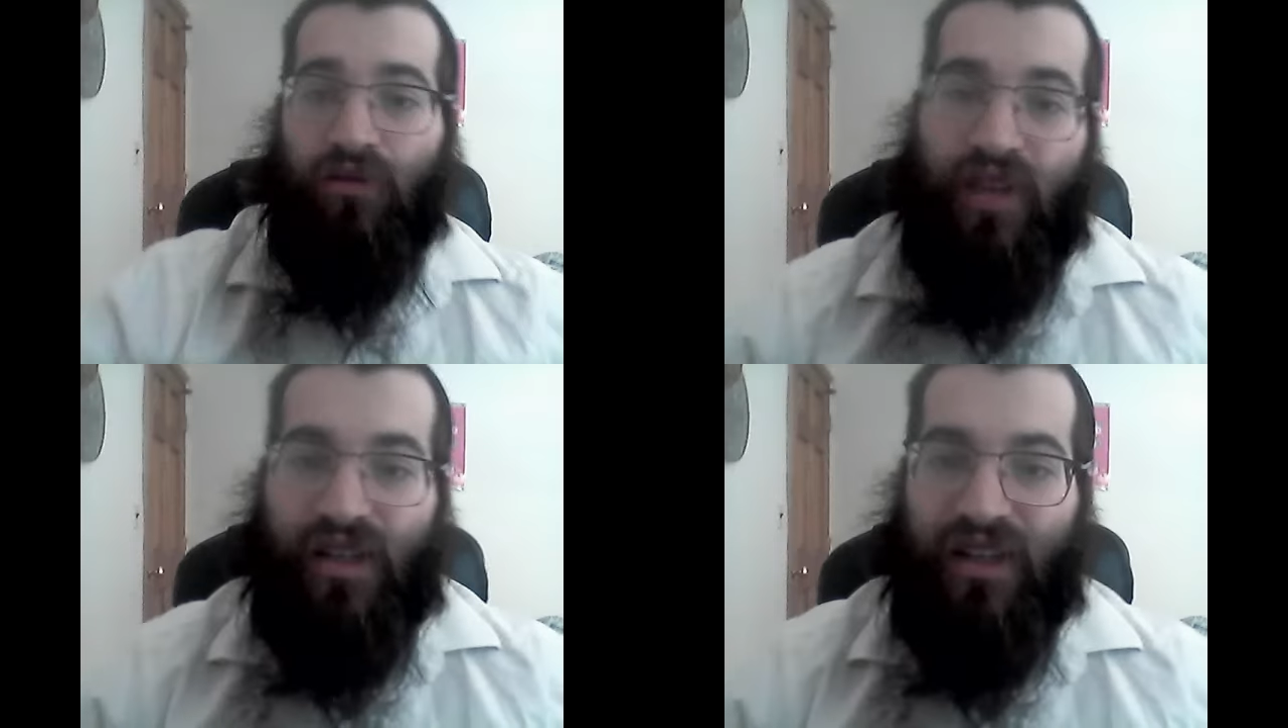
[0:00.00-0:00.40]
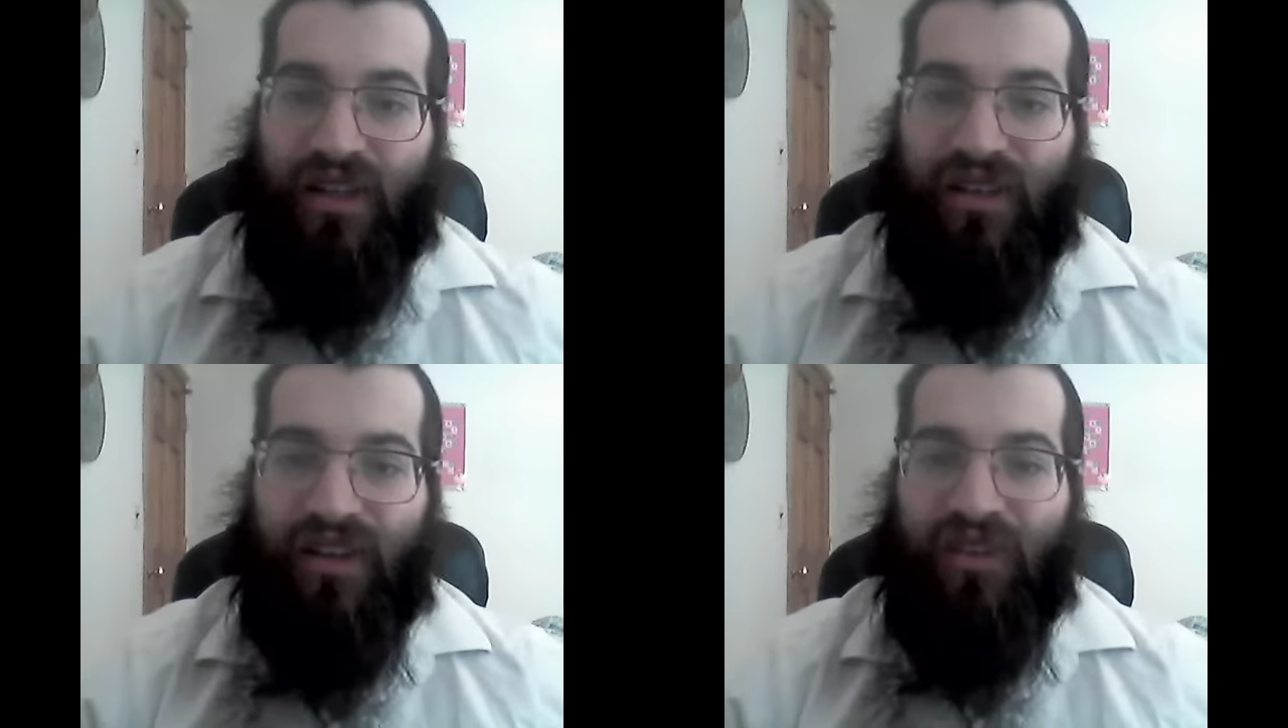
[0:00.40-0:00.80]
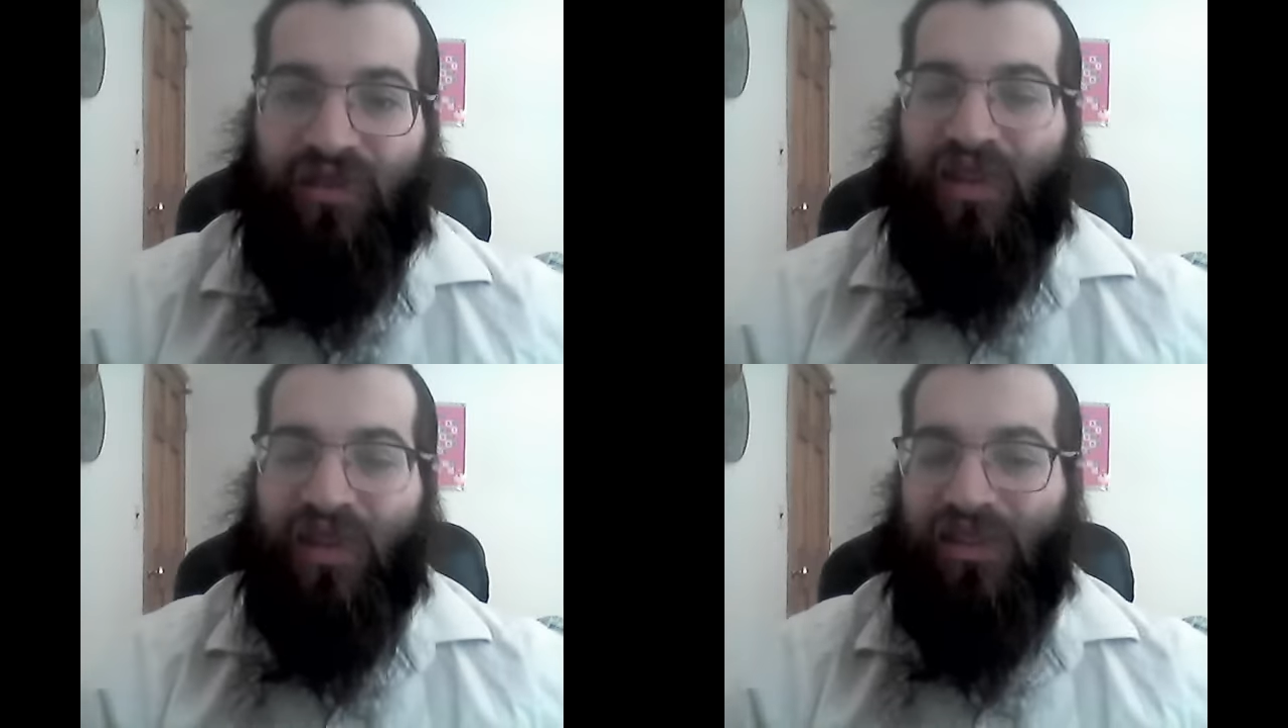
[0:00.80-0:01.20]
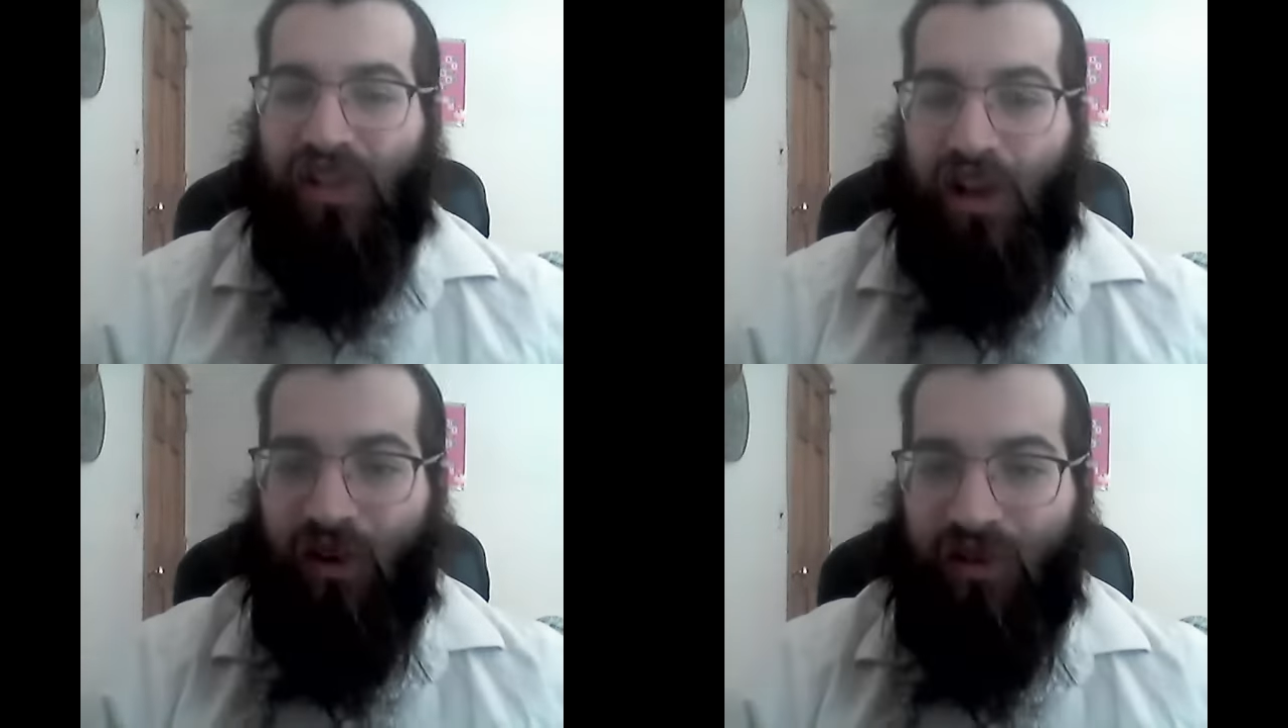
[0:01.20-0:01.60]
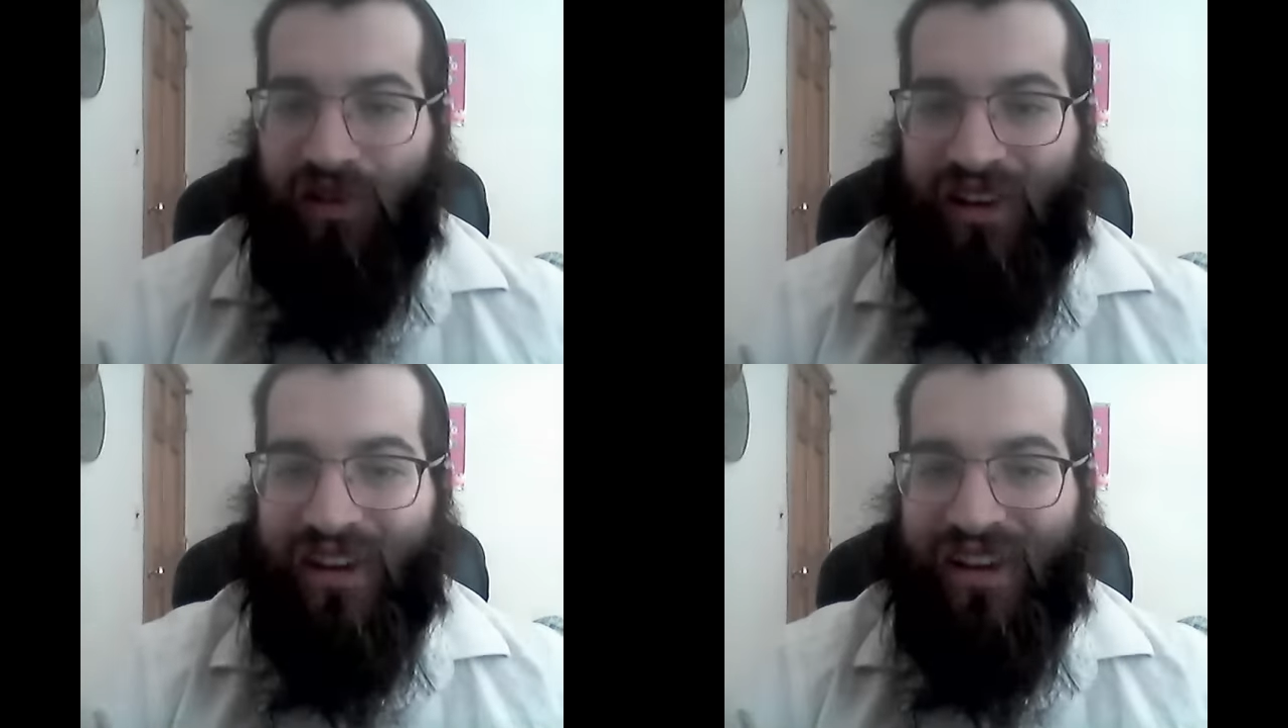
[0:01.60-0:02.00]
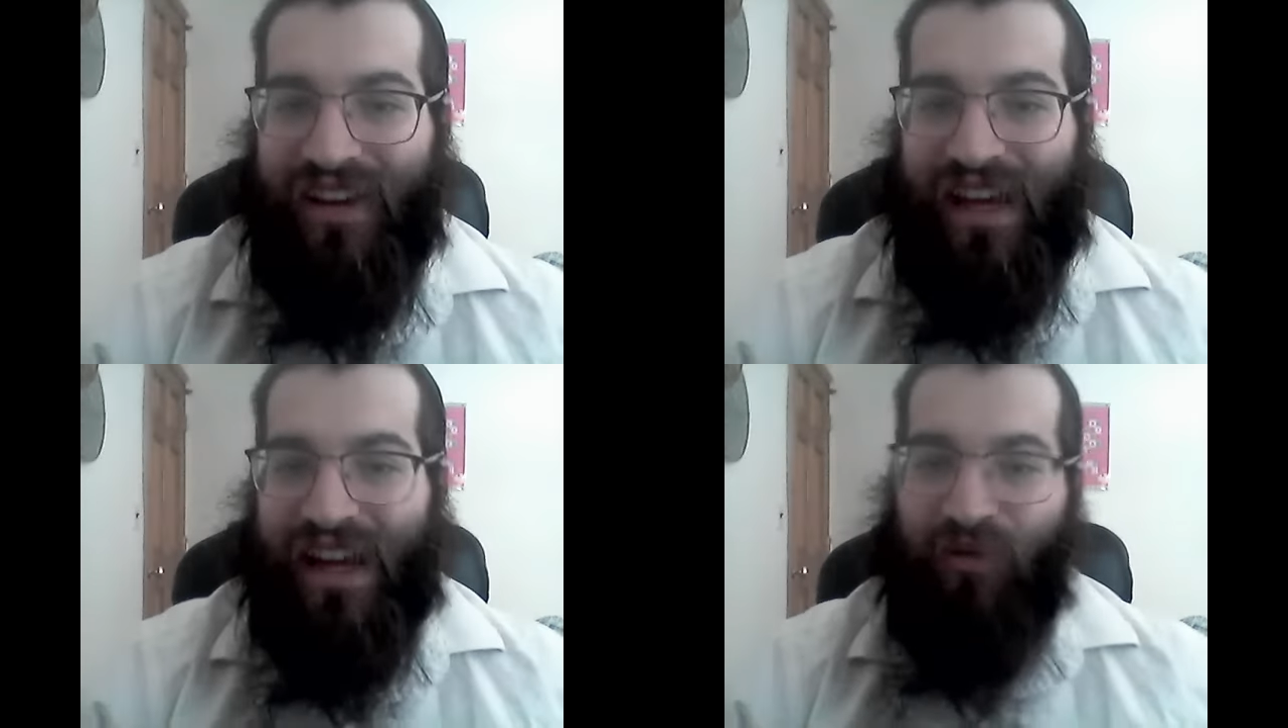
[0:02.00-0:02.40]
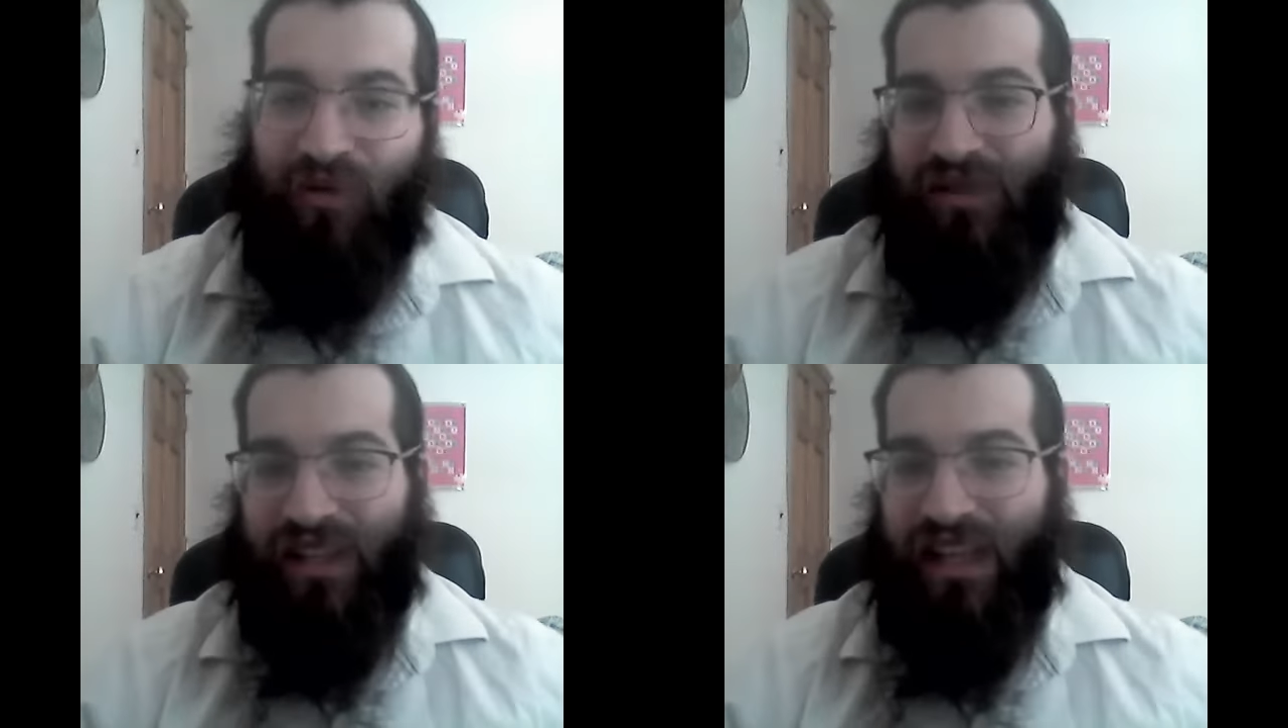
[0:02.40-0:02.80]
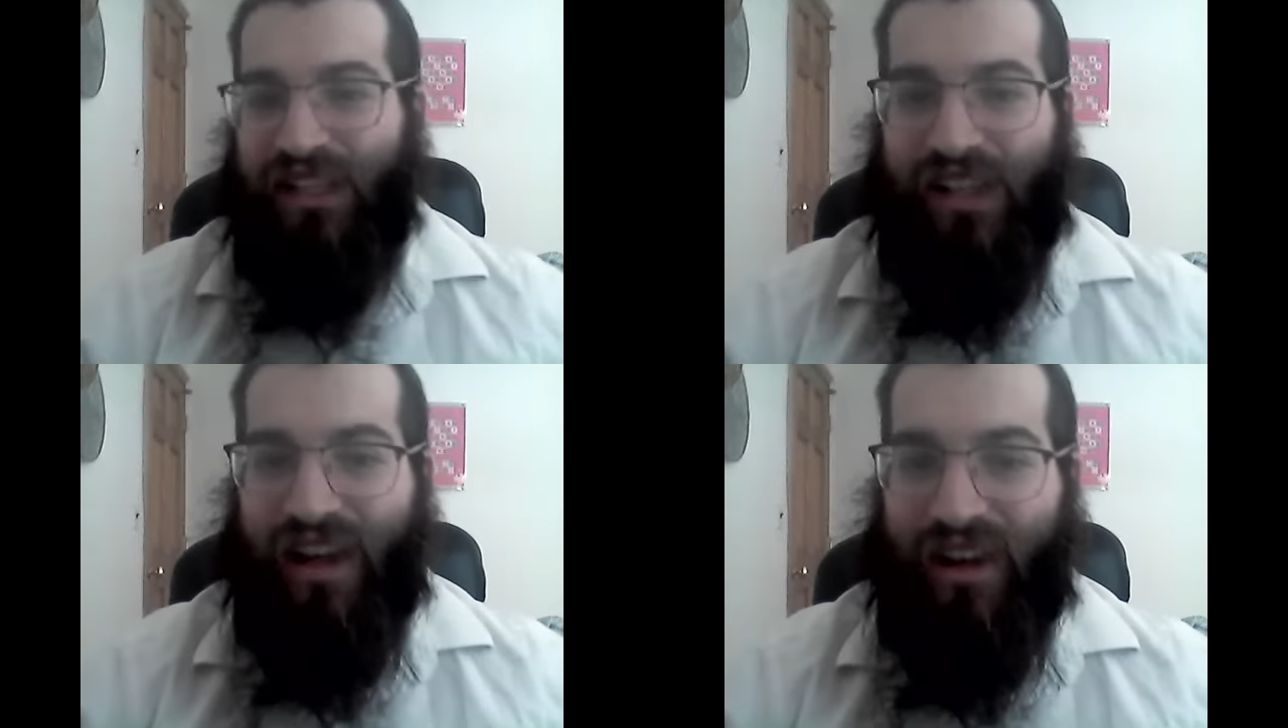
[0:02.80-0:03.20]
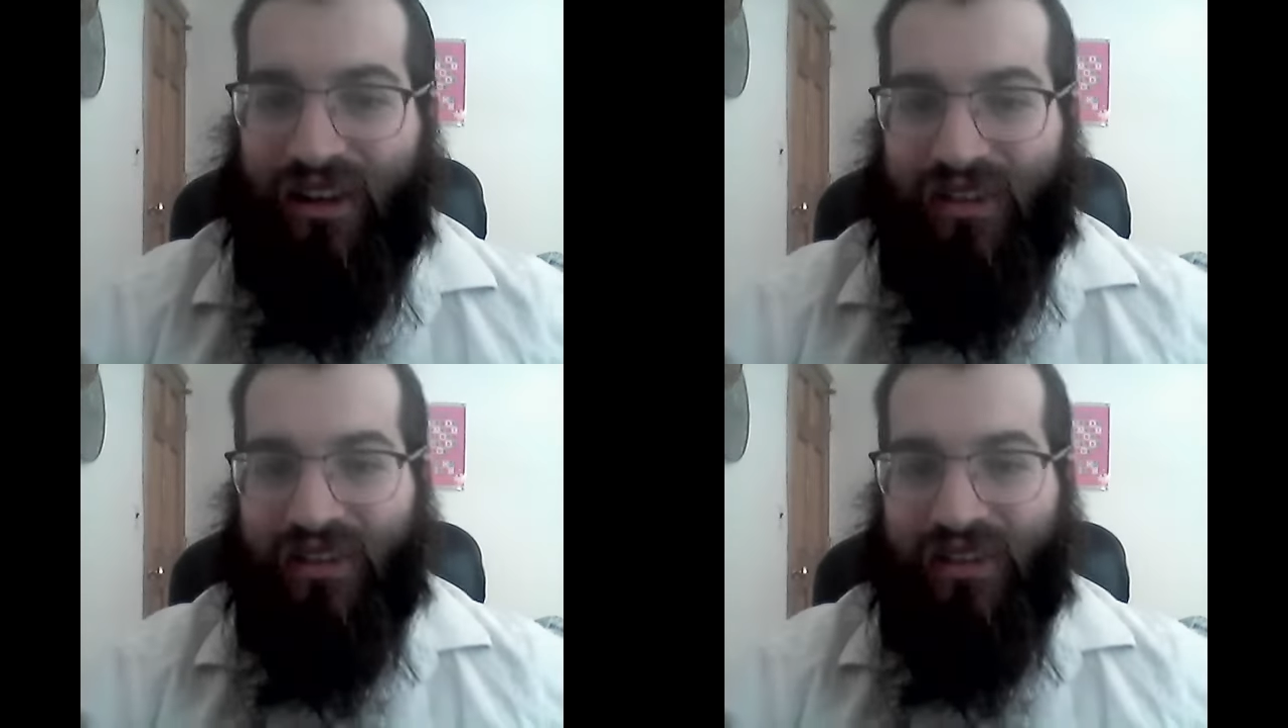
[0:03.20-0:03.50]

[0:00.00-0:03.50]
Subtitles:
They should continue doing their show. And everyone was like shocked.